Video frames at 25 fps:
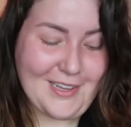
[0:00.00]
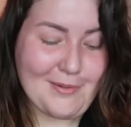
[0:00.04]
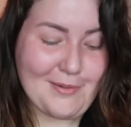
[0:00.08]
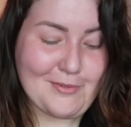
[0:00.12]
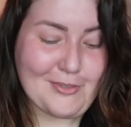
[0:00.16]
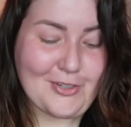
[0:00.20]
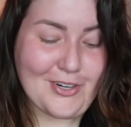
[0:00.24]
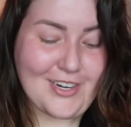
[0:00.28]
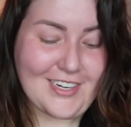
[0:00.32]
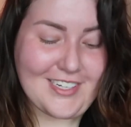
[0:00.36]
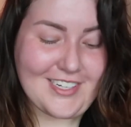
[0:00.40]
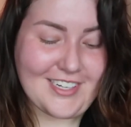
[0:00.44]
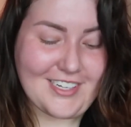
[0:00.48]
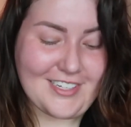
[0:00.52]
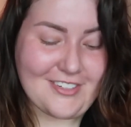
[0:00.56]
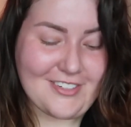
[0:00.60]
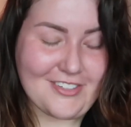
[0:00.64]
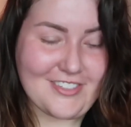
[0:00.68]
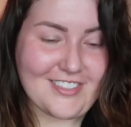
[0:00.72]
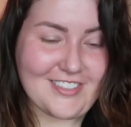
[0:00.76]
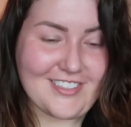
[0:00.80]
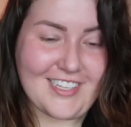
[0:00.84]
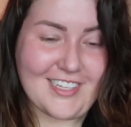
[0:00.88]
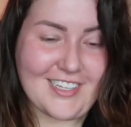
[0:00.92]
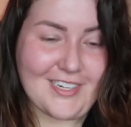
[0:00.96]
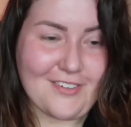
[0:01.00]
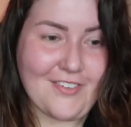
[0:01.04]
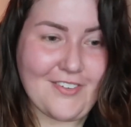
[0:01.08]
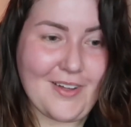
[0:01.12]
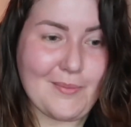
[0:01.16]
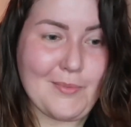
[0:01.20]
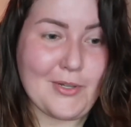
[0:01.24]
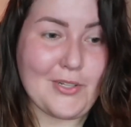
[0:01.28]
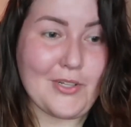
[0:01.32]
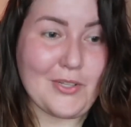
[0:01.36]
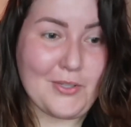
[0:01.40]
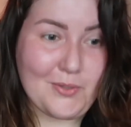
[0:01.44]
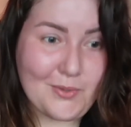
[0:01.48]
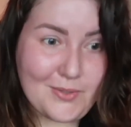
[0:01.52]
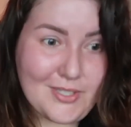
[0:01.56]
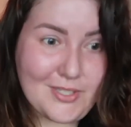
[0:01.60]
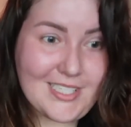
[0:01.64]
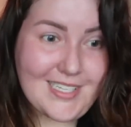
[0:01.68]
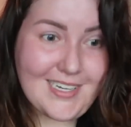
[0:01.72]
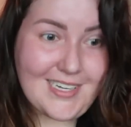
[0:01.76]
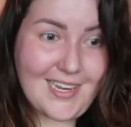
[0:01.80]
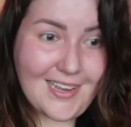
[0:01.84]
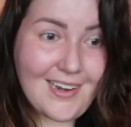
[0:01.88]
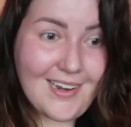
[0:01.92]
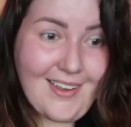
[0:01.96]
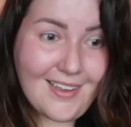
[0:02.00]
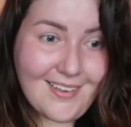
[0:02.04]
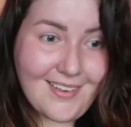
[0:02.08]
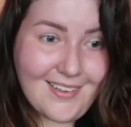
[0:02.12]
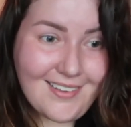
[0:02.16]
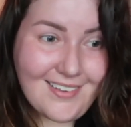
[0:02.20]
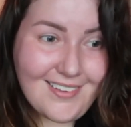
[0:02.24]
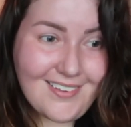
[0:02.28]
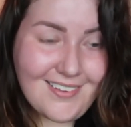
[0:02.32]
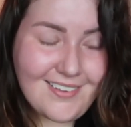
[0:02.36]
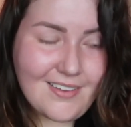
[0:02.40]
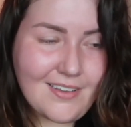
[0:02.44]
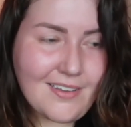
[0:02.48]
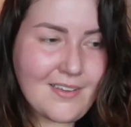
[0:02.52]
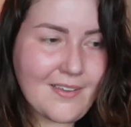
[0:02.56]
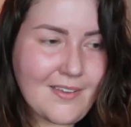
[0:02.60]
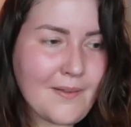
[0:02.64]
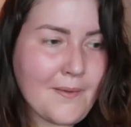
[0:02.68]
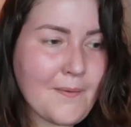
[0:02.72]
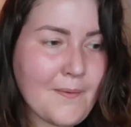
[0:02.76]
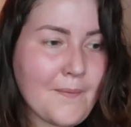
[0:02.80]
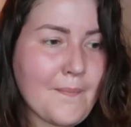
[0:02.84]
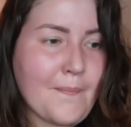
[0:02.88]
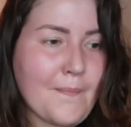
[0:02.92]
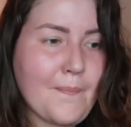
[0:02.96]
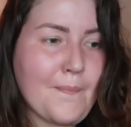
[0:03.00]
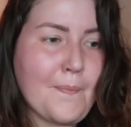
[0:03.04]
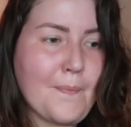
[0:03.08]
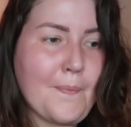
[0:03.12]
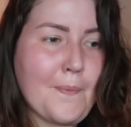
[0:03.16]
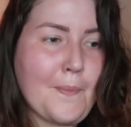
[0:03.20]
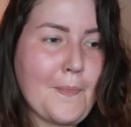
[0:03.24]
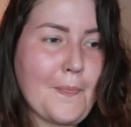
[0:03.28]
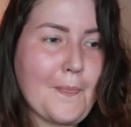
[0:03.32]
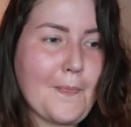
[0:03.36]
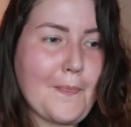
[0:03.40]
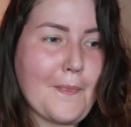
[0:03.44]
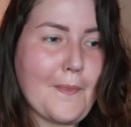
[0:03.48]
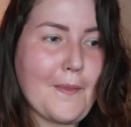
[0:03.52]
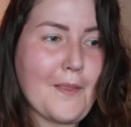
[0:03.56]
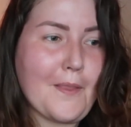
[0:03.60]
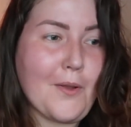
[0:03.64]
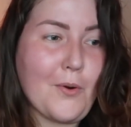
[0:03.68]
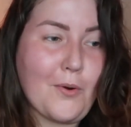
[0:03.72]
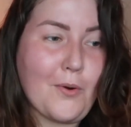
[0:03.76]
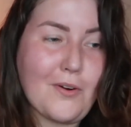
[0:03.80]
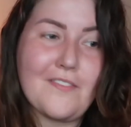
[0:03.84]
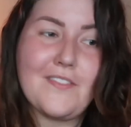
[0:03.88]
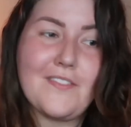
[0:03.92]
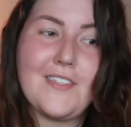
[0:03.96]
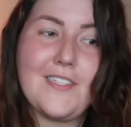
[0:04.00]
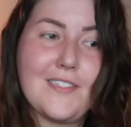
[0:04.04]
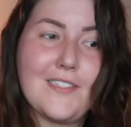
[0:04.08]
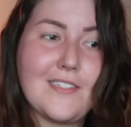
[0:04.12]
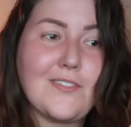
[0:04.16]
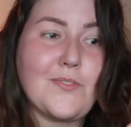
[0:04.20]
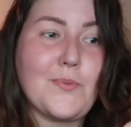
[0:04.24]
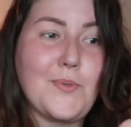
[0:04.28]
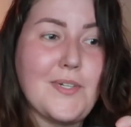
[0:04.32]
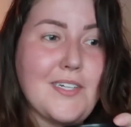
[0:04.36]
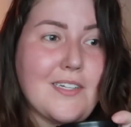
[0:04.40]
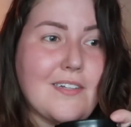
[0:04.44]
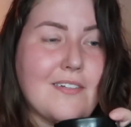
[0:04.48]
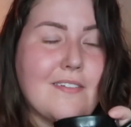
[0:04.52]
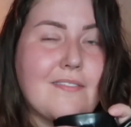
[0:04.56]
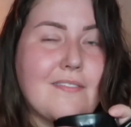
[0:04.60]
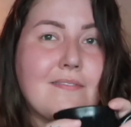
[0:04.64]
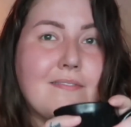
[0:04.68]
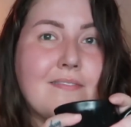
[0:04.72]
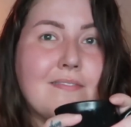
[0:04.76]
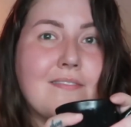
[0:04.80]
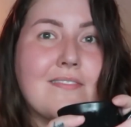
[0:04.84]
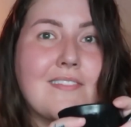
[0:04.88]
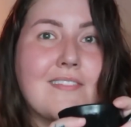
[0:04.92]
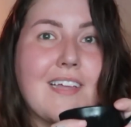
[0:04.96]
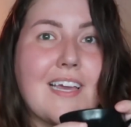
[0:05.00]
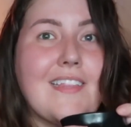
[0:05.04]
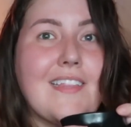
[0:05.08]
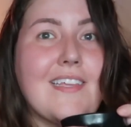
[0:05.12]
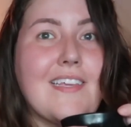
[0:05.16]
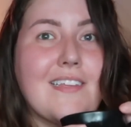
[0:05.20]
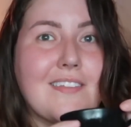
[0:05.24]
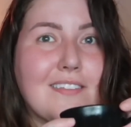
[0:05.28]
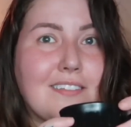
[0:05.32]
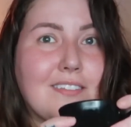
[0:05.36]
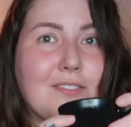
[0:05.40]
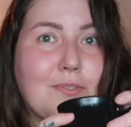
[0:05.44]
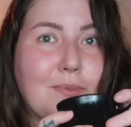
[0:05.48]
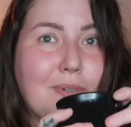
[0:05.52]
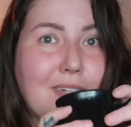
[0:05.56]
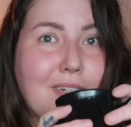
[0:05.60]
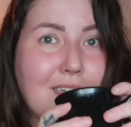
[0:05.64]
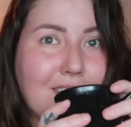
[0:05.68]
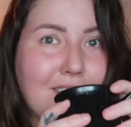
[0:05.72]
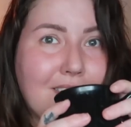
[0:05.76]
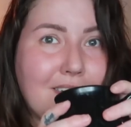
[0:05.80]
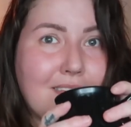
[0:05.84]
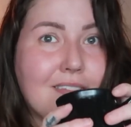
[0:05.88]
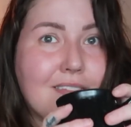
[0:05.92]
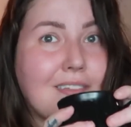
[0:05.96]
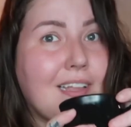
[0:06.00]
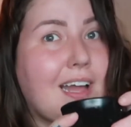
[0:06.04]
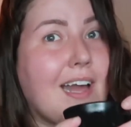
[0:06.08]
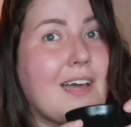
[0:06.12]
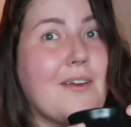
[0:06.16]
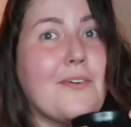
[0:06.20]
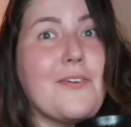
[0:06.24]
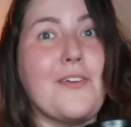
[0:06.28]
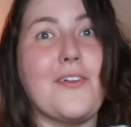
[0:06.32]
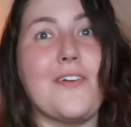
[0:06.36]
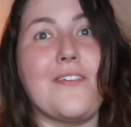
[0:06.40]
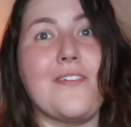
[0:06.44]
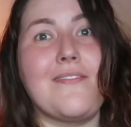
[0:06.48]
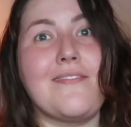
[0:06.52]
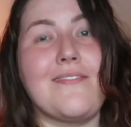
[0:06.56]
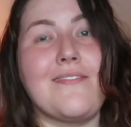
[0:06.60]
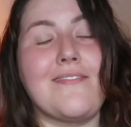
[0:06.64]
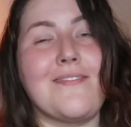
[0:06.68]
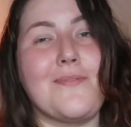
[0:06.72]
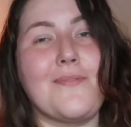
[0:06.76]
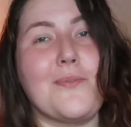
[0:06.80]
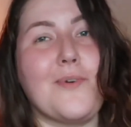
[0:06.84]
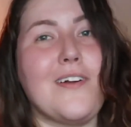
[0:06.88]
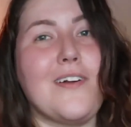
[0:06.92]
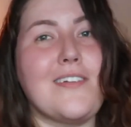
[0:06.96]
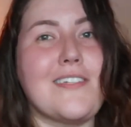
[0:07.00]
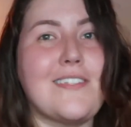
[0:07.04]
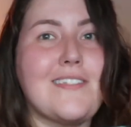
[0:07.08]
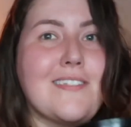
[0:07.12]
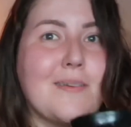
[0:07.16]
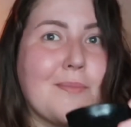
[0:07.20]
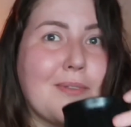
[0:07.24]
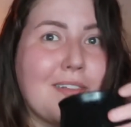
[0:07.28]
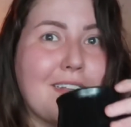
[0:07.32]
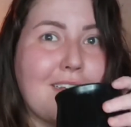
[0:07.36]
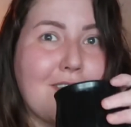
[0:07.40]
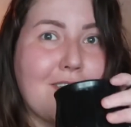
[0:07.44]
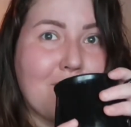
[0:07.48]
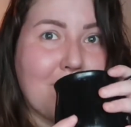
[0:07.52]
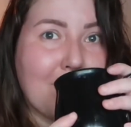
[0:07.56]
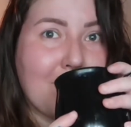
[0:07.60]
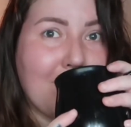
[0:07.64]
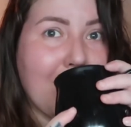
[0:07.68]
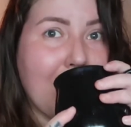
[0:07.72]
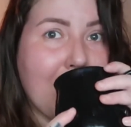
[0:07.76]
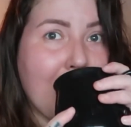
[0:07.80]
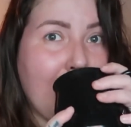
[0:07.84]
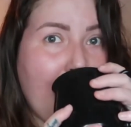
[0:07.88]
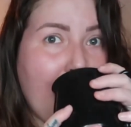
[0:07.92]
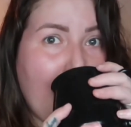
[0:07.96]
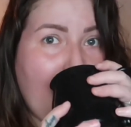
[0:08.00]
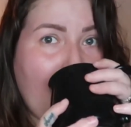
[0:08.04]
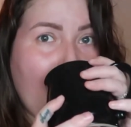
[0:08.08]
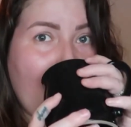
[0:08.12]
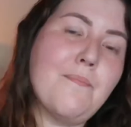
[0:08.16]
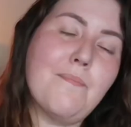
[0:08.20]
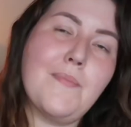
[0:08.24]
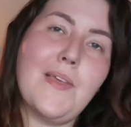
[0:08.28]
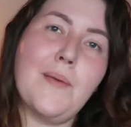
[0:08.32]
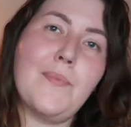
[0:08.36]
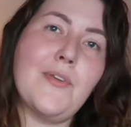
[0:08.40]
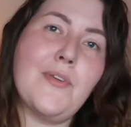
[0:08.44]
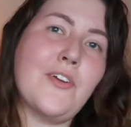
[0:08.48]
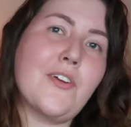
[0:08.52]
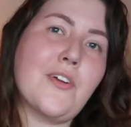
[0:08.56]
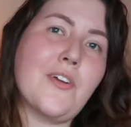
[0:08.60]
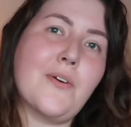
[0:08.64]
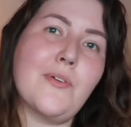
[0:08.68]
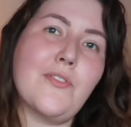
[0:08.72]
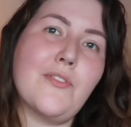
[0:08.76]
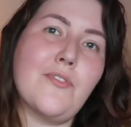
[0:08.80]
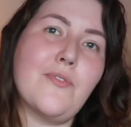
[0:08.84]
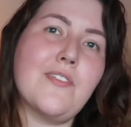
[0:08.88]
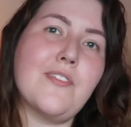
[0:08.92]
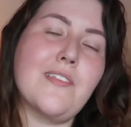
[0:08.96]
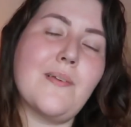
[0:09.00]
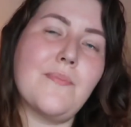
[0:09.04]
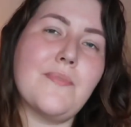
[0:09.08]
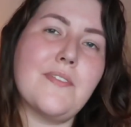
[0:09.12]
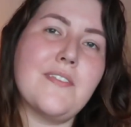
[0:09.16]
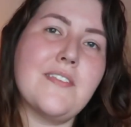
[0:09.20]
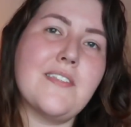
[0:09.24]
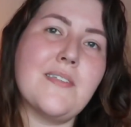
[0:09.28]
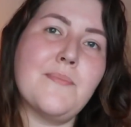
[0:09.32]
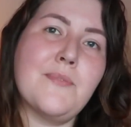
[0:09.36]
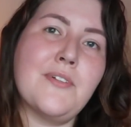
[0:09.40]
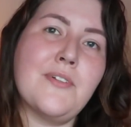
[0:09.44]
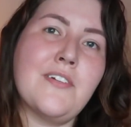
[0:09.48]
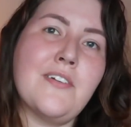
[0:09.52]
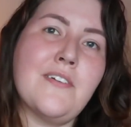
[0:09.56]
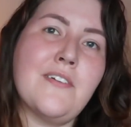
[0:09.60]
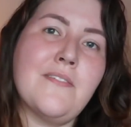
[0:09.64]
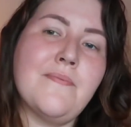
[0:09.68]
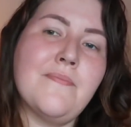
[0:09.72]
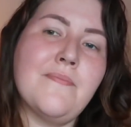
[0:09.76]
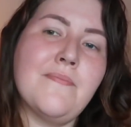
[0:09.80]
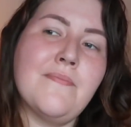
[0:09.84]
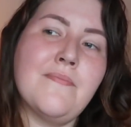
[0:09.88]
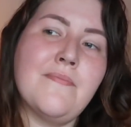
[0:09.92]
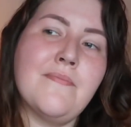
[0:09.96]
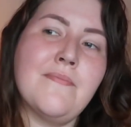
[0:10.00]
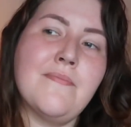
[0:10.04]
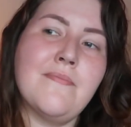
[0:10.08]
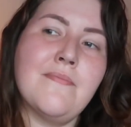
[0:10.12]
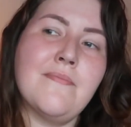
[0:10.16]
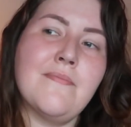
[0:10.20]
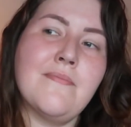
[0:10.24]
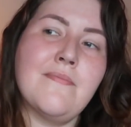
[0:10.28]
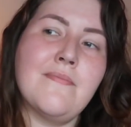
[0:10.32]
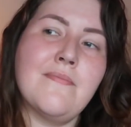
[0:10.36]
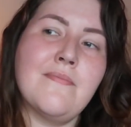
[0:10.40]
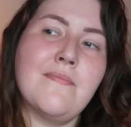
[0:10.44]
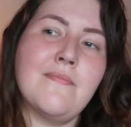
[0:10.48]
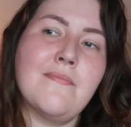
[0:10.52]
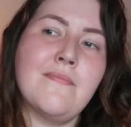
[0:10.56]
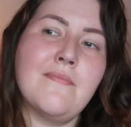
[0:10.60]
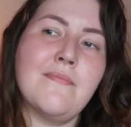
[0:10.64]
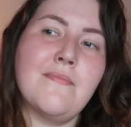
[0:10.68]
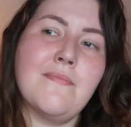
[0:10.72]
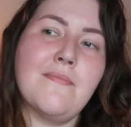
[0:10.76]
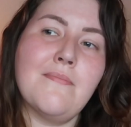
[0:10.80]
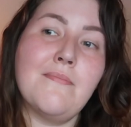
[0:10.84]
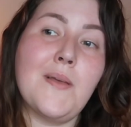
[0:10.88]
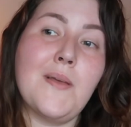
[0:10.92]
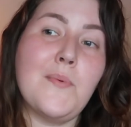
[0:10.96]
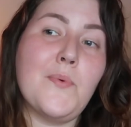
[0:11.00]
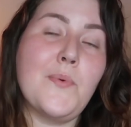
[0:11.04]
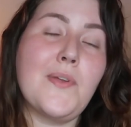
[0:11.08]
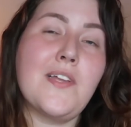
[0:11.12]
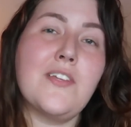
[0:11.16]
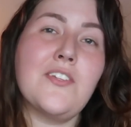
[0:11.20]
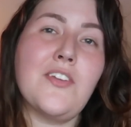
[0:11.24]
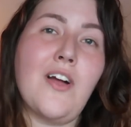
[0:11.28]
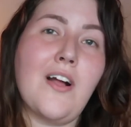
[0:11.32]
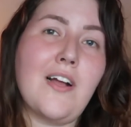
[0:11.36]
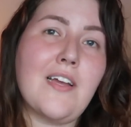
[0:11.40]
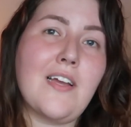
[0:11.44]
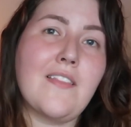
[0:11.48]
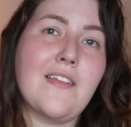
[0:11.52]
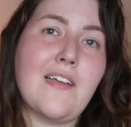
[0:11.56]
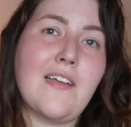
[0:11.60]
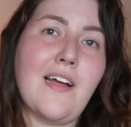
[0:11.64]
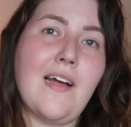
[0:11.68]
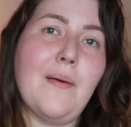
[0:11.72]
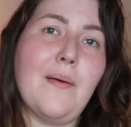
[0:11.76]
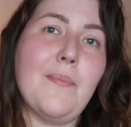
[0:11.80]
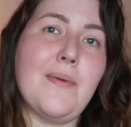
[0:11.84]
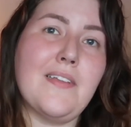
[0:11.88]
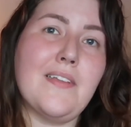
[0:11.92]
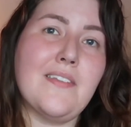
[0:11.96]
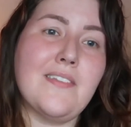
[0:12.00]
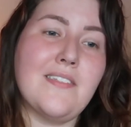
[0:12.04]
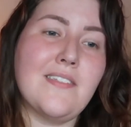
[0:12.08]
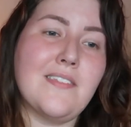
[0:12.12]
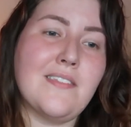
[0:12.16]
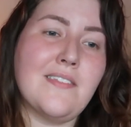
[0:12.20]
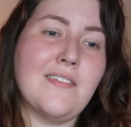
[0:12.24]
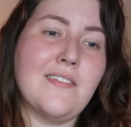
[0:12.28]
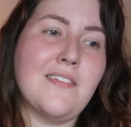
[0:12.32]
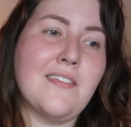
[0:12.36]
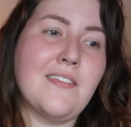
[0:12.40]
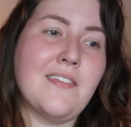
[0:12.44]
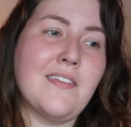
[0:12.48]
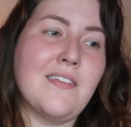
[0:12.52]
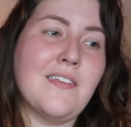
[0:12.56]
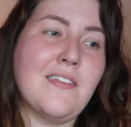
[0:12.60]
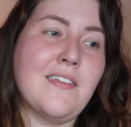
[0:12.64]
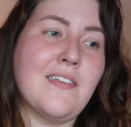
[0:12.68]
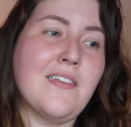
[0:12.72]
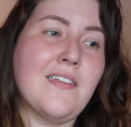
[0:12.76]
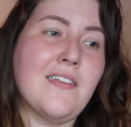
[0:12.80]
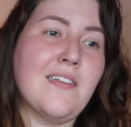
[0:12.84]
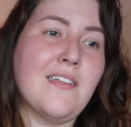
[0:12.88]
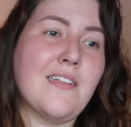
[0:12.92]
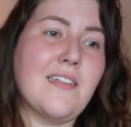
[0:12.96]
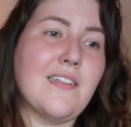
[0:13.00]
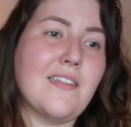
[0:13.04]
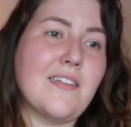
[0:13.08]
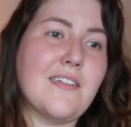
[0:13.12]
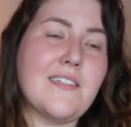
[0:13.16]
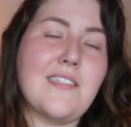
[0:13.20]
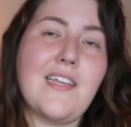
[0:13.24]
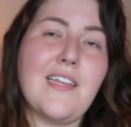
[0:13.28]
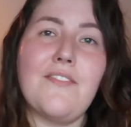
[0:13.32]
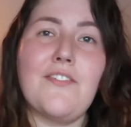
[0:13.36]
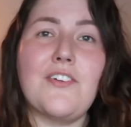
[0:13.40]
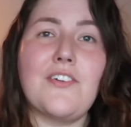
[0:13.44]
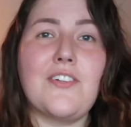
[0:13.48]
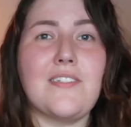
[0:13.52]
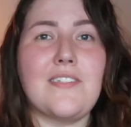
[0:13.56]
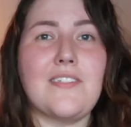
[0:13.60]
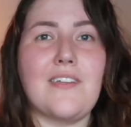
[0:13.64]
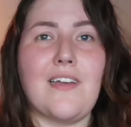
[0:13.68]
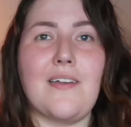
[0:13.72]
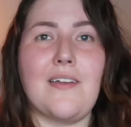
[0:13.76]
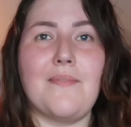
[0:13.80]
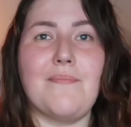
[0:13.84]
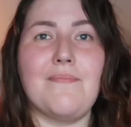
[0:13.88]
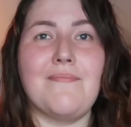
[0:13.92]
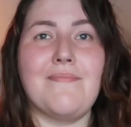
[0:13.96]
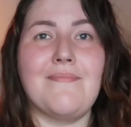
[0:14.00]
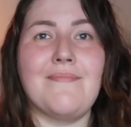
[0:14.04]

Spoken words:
trying to understand if I'm hallucinating or if this is real. I think this is real. I don't know. We're all in a simulation, right? Maybe you're going through something similar. Maybe we can talk in the comments. Let's have a good time.